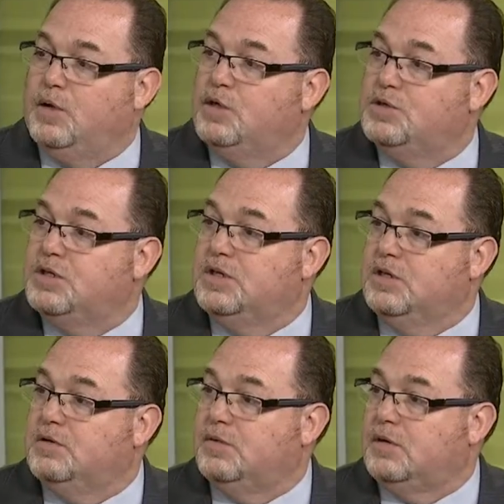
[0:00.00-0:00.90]
we use to
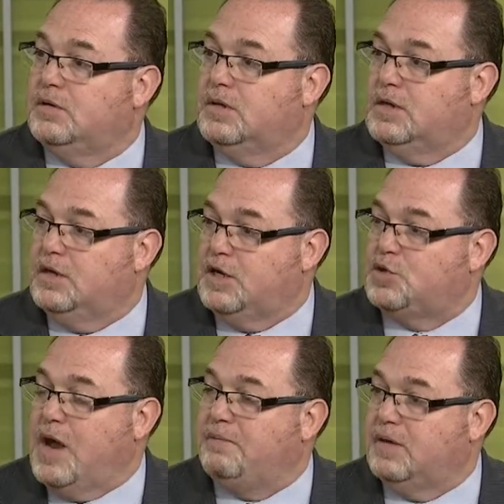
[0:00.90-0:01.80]
deliver internet
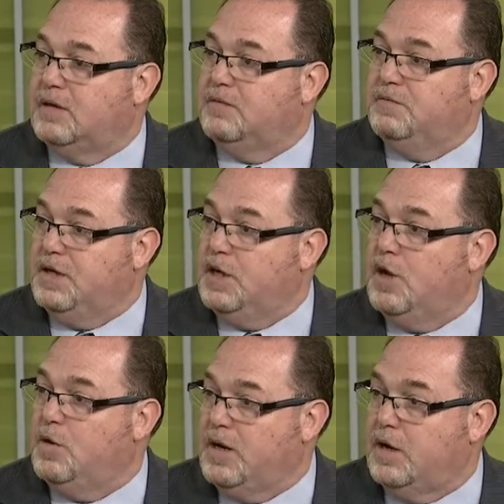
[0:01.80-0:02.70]
traffic and
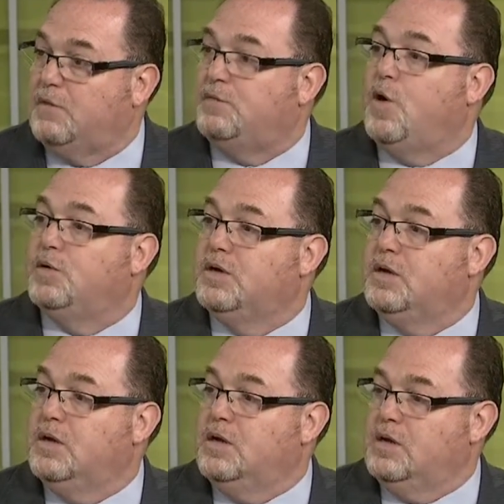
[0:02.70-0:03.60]
video in our phone
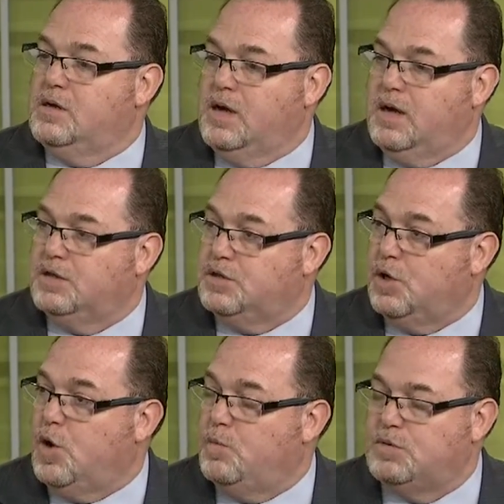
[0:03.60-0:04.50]
uh, to
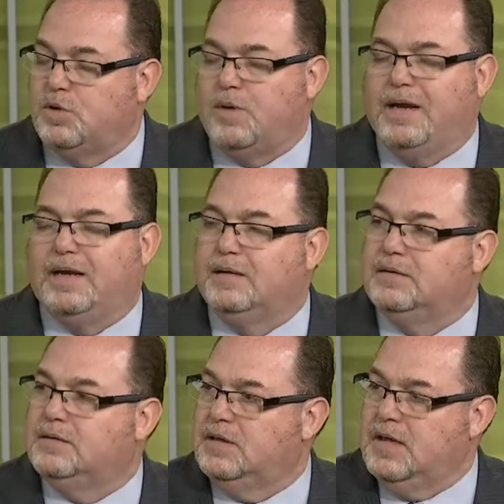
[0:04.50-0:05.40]
the home. So, so it's right different
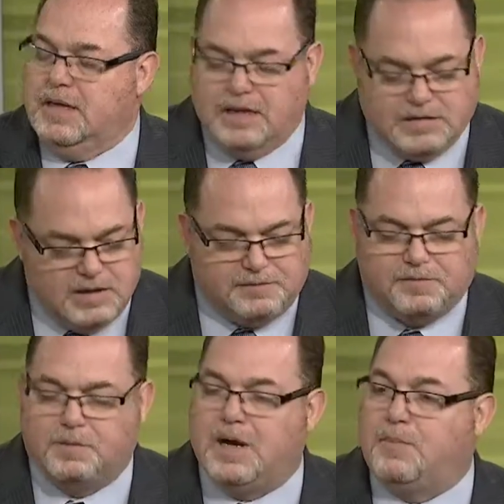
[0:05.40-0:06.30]
from copper. It's
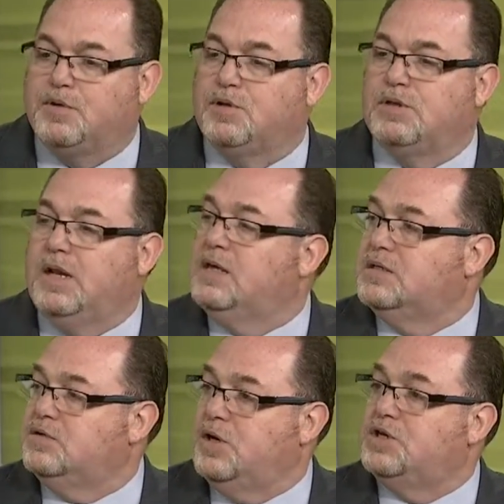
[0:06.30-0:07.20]
different right. from copper. So
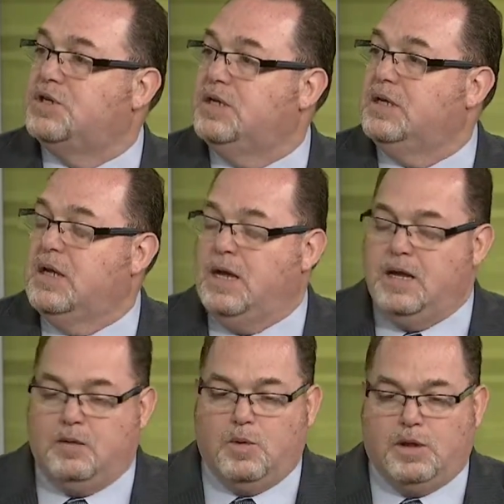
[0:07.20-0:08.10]
today, traditionally,
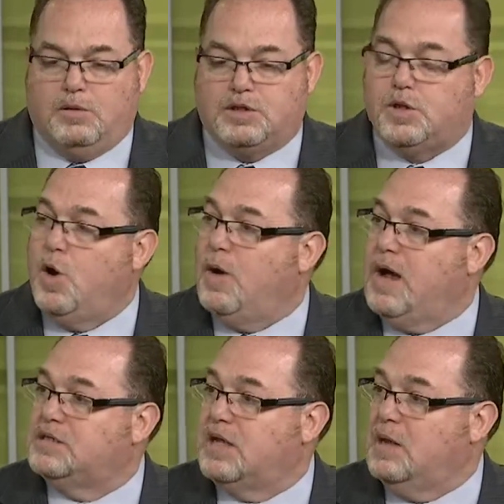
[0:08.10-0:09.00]
whether it's
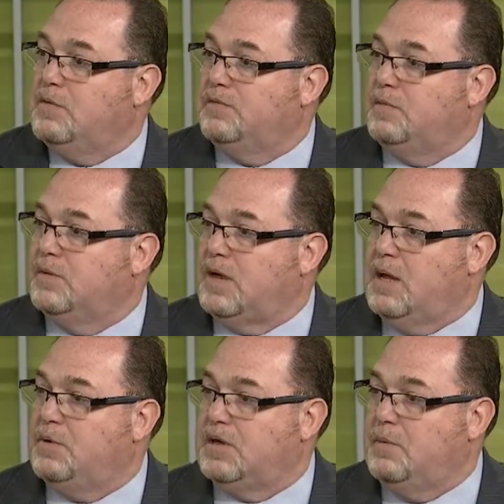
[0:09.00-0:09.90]
coax cable from the
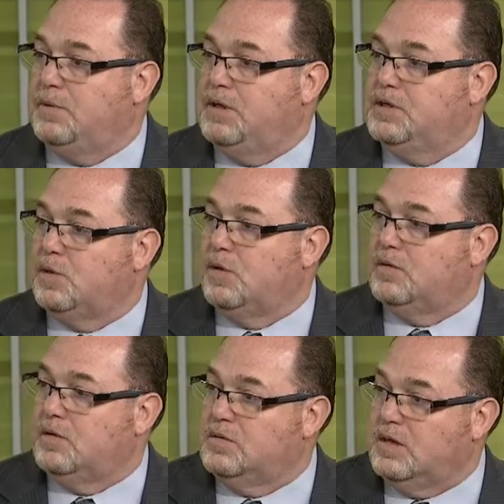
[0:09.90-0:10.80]
cable companies or
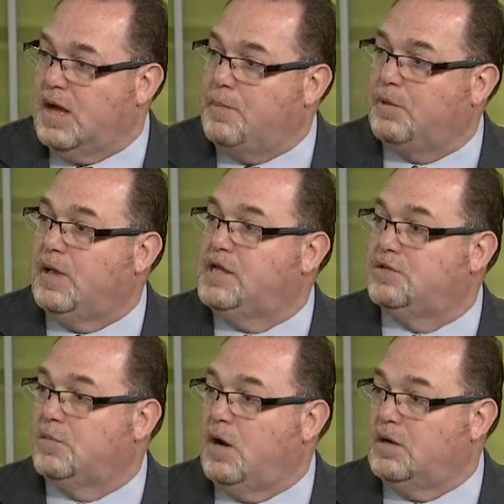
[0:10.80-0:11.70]
the, the copper lines
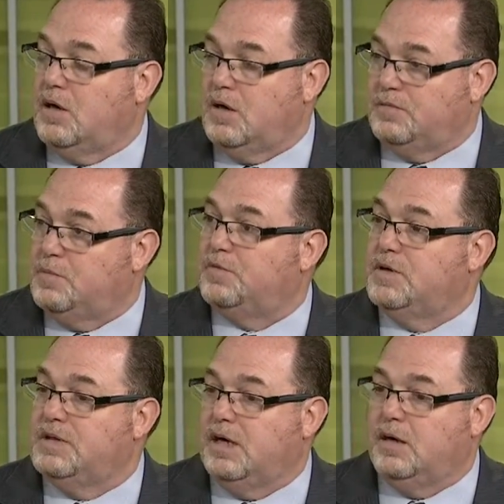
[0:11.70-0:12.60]
from, our, uh, from
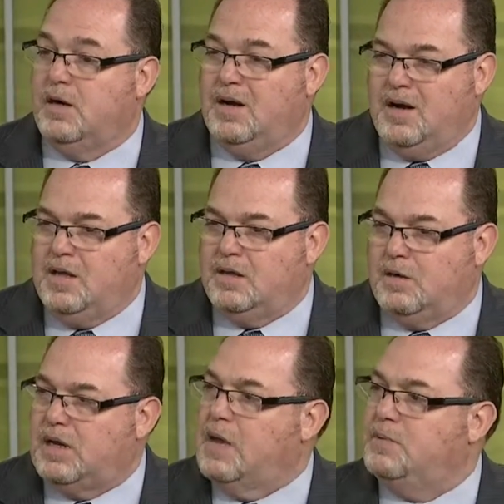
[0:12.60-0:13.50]
Frontier, mm -hmm.
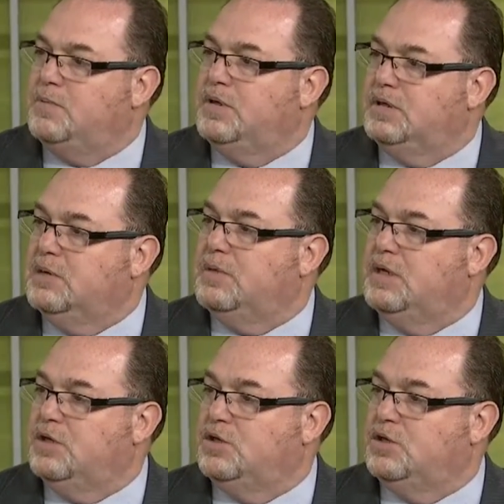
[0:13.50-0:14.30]
they're capable and limited in